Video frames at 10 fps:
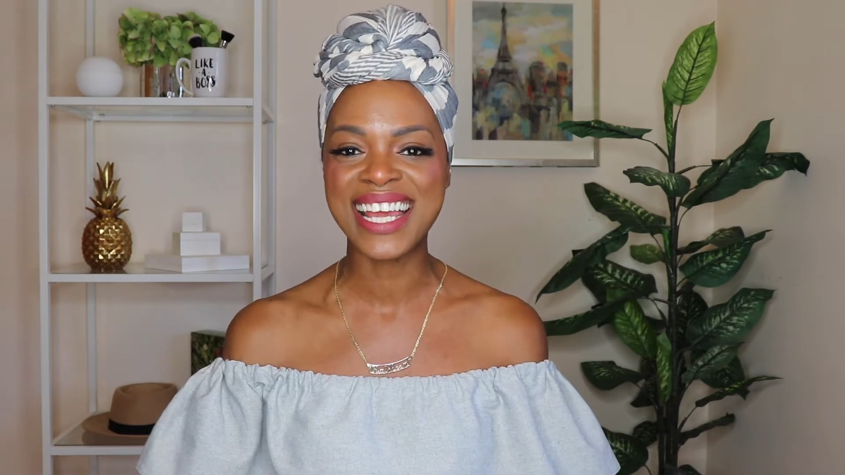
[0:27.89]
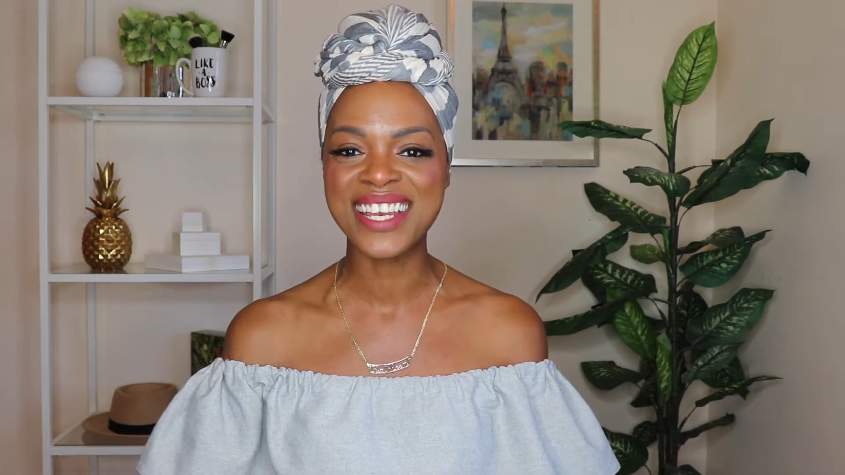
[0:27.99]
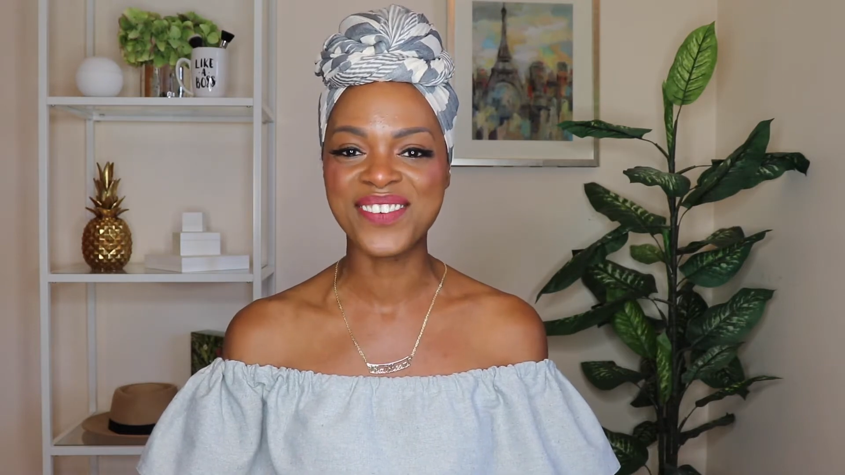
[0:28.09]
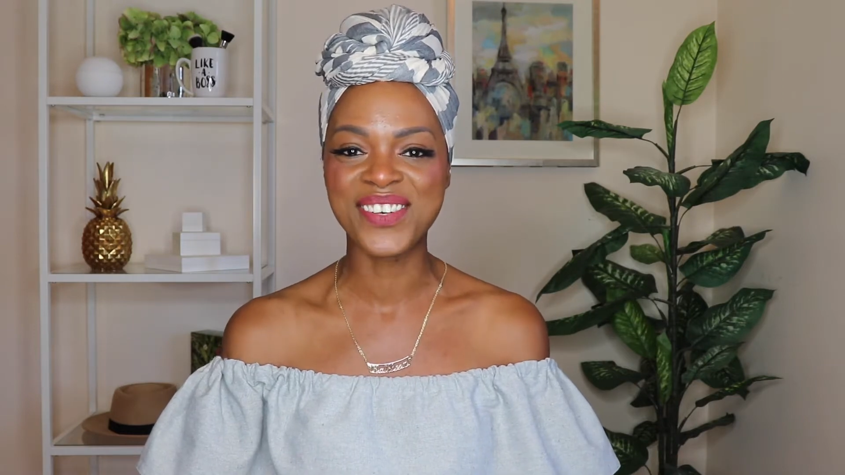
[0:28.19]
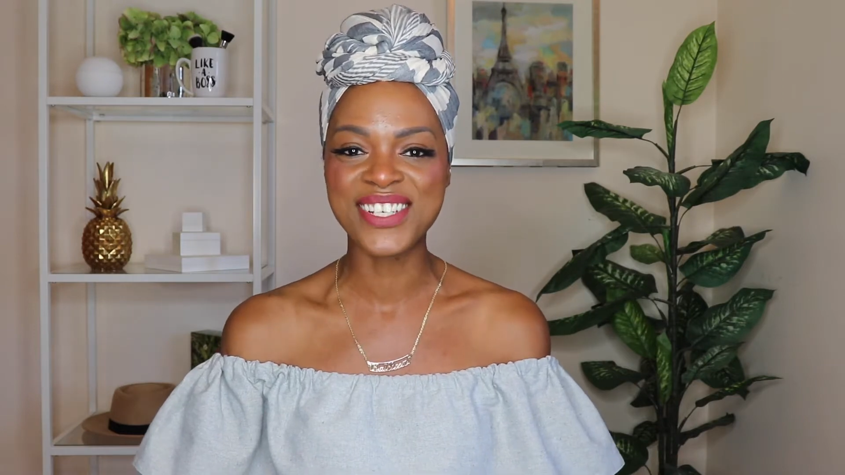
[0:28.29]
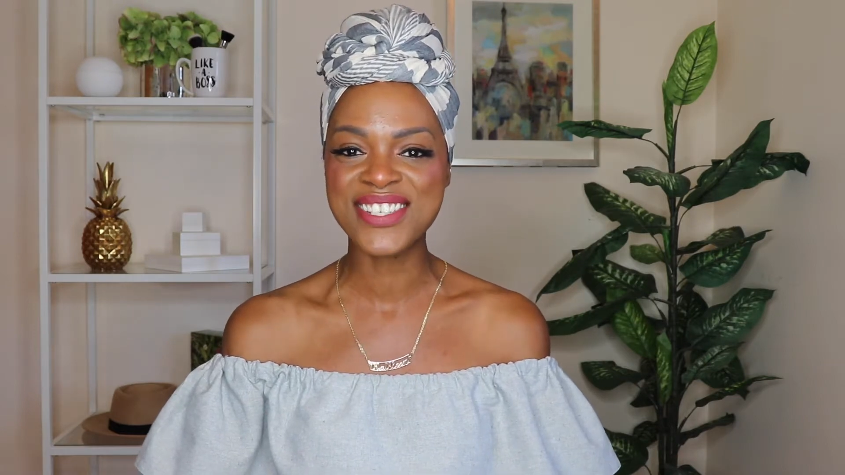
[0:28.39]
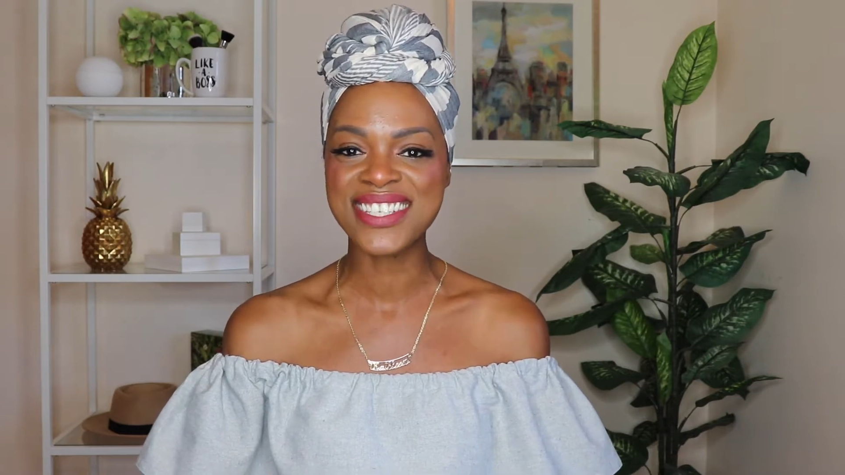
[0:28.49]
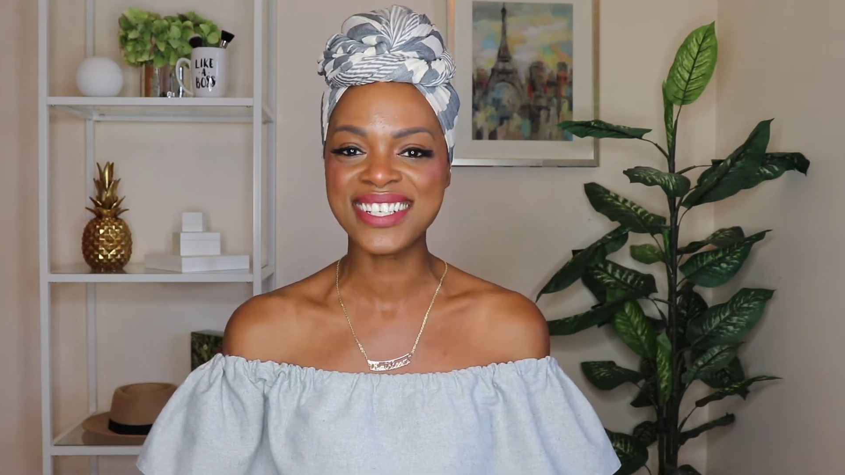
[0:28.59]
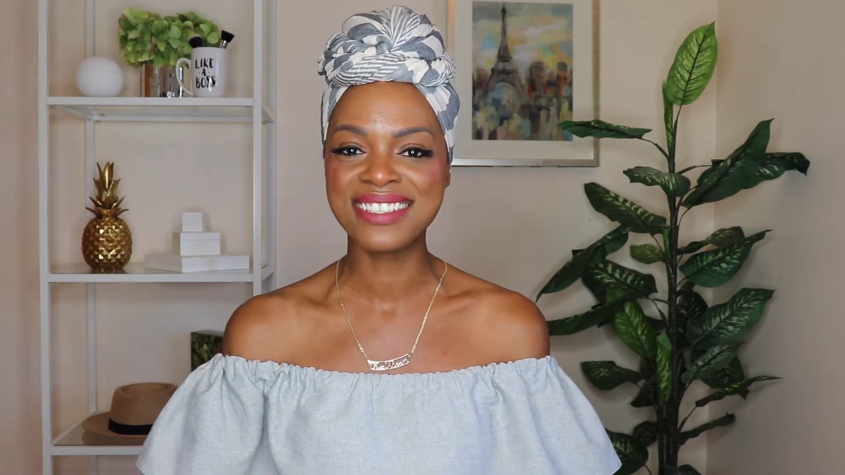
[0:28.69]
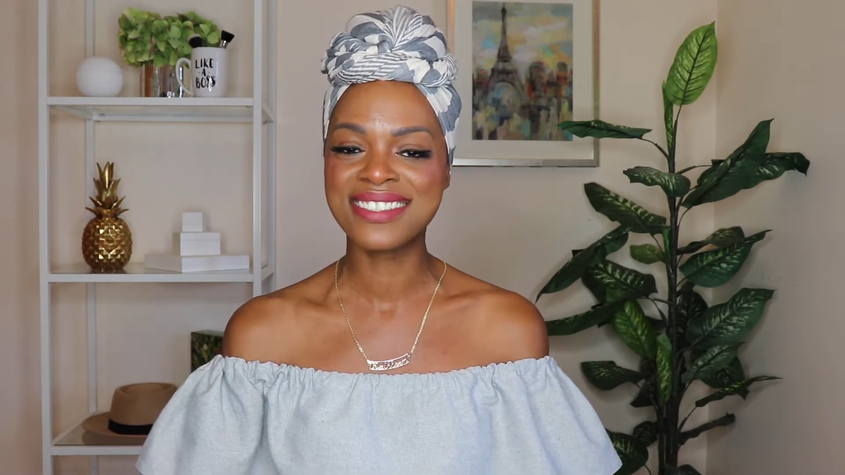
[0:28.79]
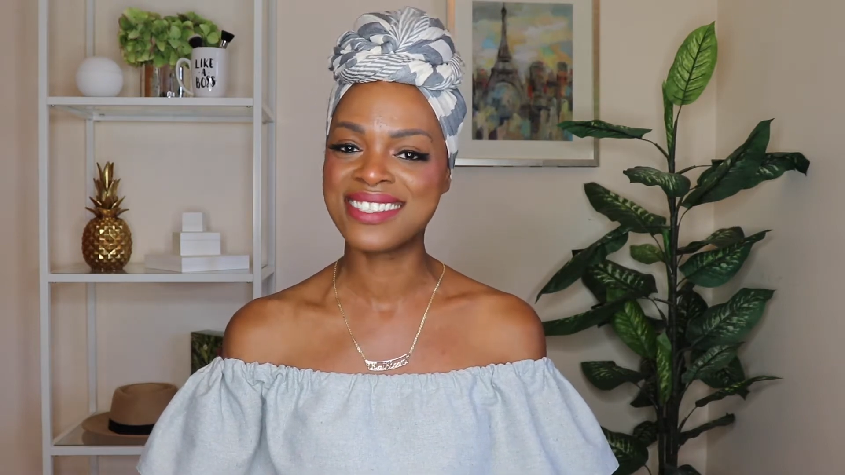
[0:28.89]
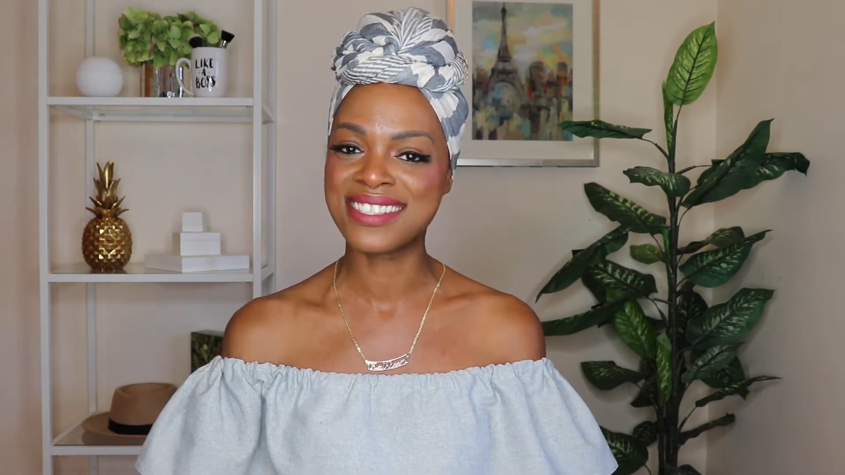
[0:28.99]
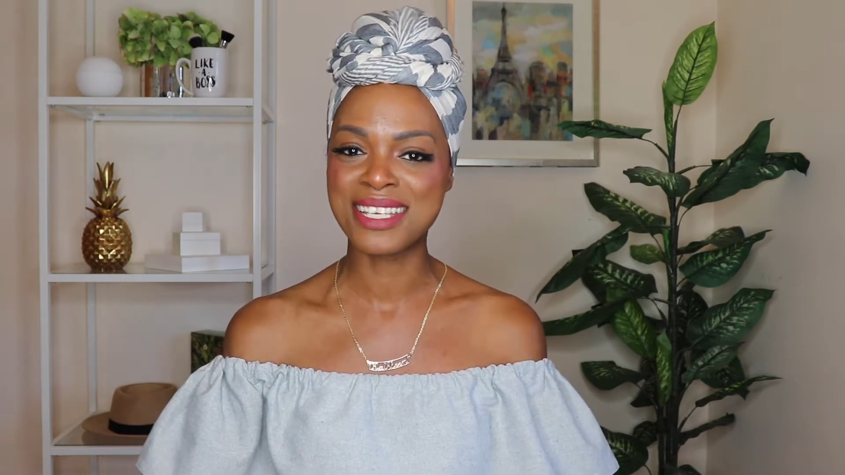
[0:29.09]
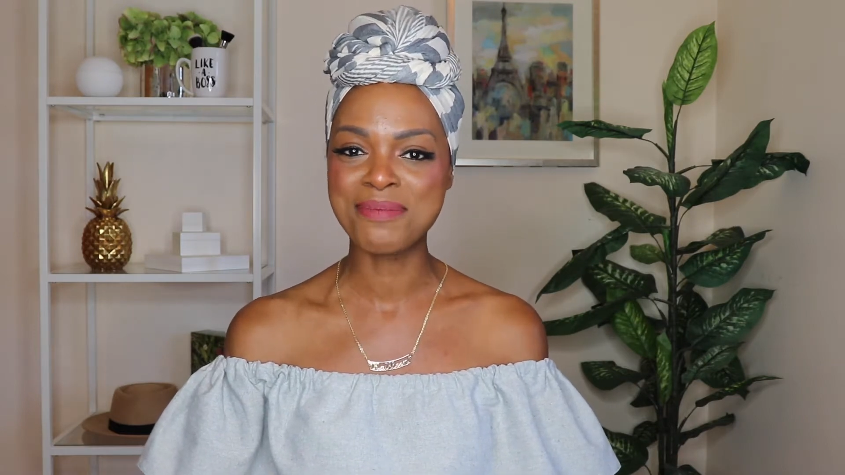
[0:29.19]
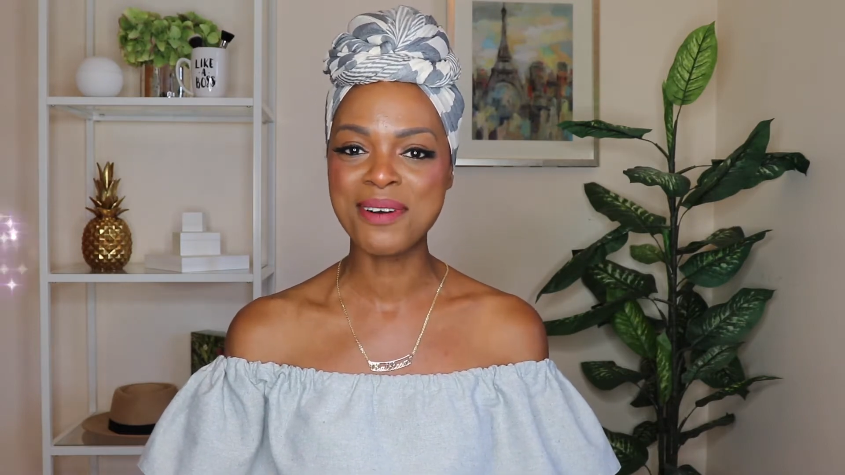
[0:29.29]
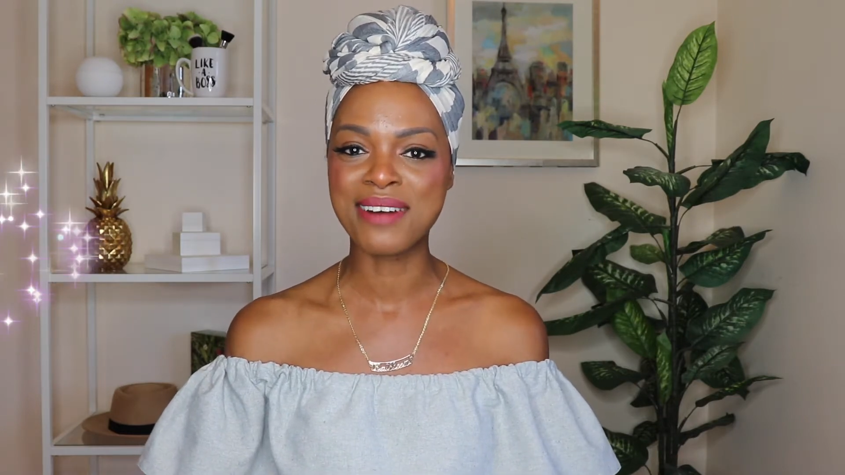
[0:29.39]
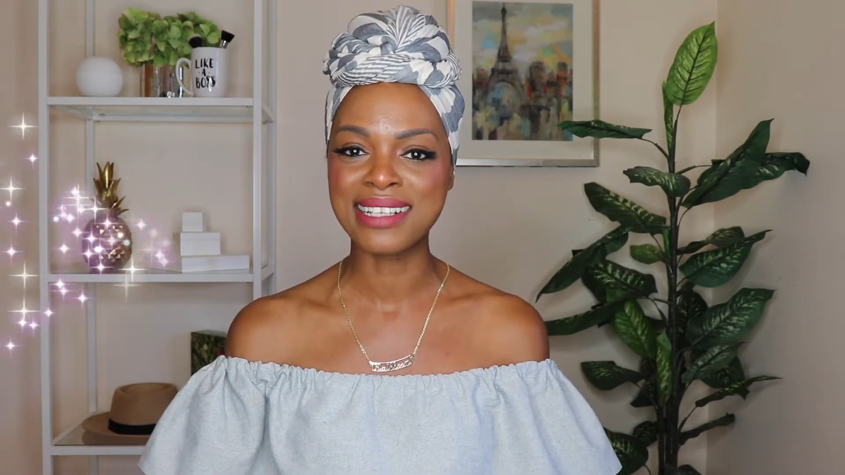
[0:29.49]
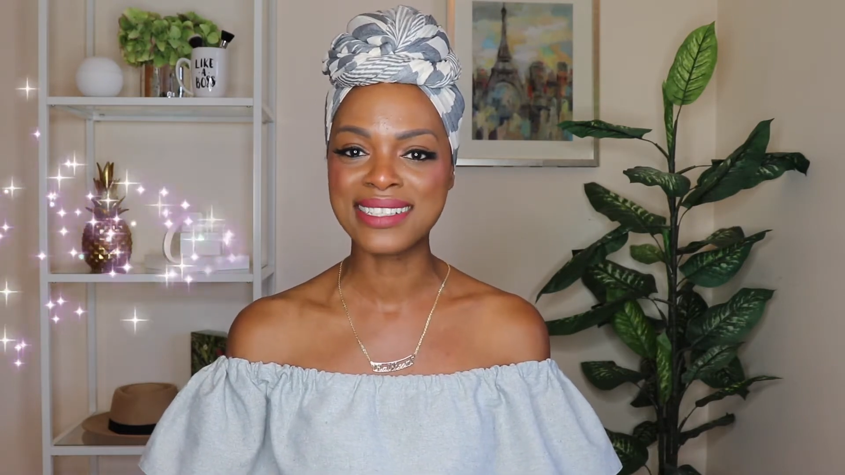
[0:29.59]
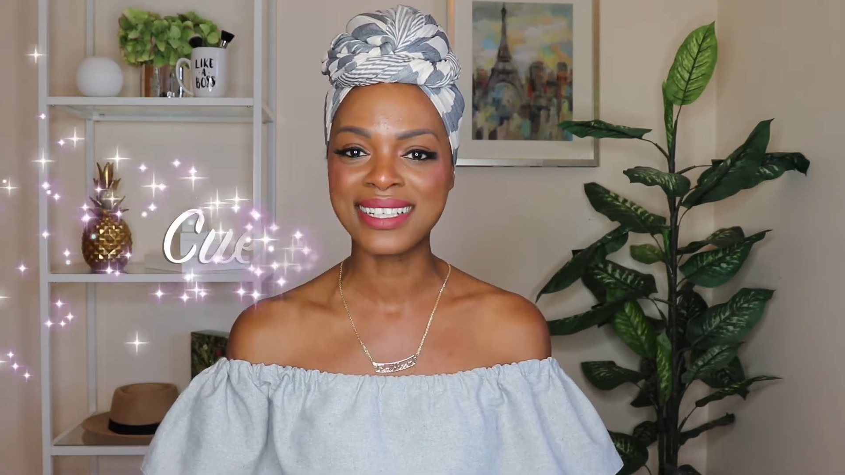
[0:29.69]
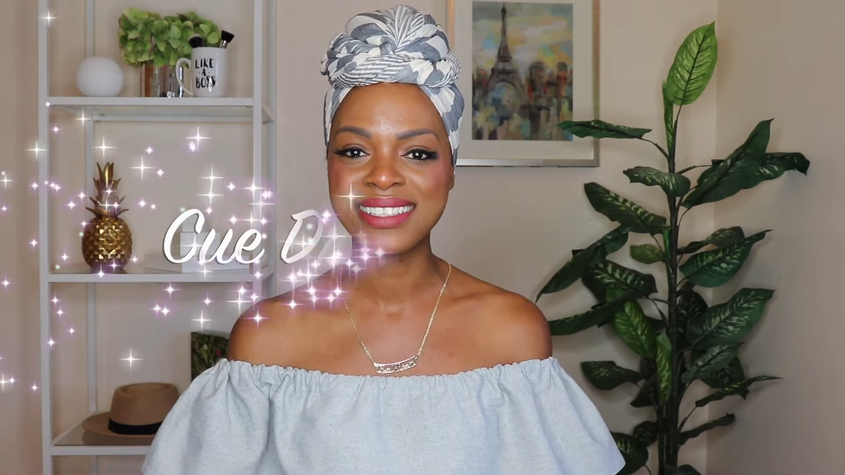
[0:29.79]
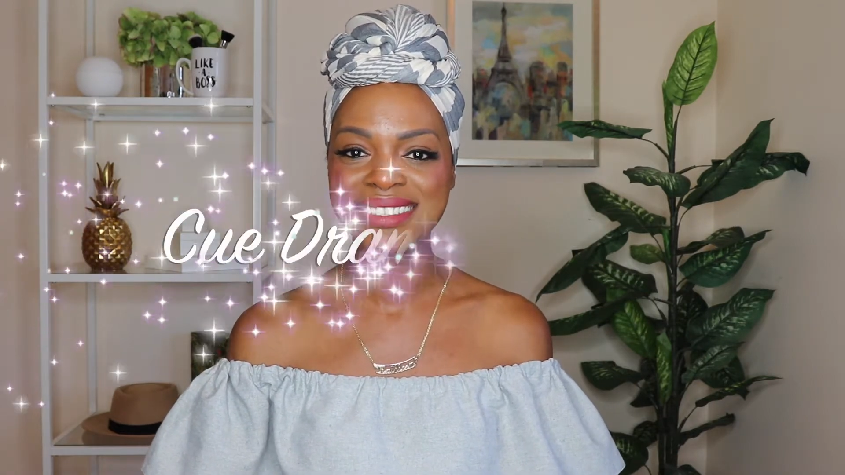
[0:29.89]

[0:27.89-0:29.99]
and if you're interested, just keep on watching.